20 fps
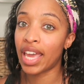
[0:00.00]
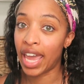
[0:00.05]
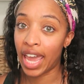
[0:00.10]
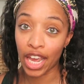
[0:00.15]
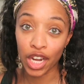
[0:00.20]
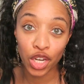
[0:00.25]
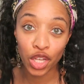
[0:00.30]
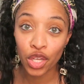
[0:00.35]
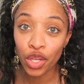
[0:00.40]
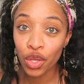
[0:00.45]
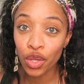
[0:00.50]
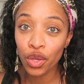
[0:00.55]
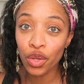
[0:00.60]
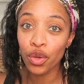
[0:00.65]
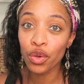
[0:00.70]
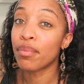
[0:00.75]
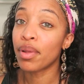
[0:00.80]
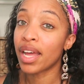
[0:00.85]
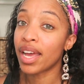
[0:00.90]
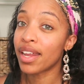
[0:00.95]

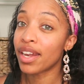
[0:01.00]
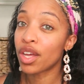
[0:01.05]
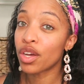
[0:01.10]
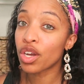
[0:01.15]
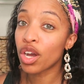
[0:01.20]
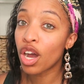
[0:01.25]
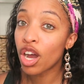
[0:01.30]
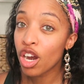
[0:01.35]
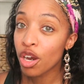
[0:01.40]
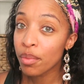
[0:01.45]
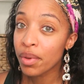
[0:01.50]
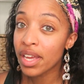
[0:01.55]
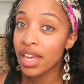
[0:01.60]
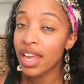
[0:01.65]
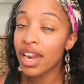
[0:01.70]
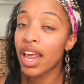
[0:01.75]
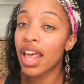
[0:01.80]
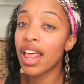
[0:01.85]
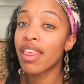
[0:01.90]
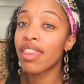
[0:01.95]
Cancun, and Playa del
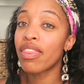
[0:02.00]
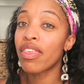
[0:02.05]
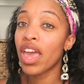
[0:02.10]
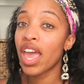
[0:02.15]
Carmen,